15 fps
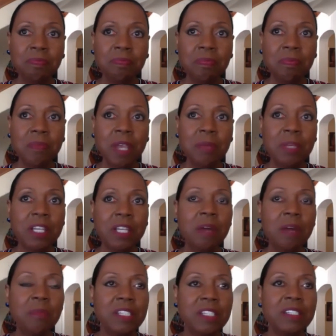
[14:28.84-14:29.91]
Maybe
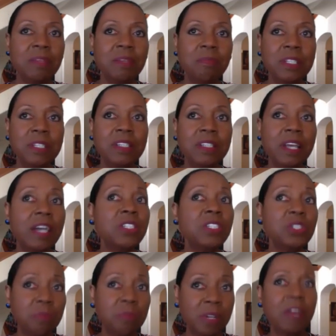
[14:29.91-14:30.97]
come and sit beside
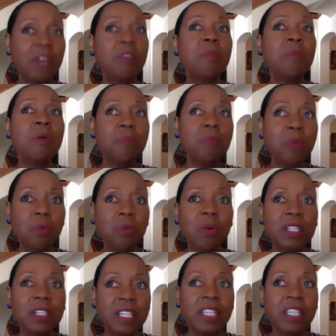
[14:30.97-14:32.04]
you, but I remember
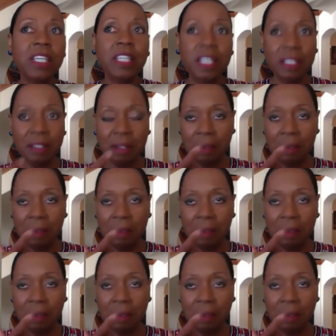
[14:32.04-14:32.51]
one kid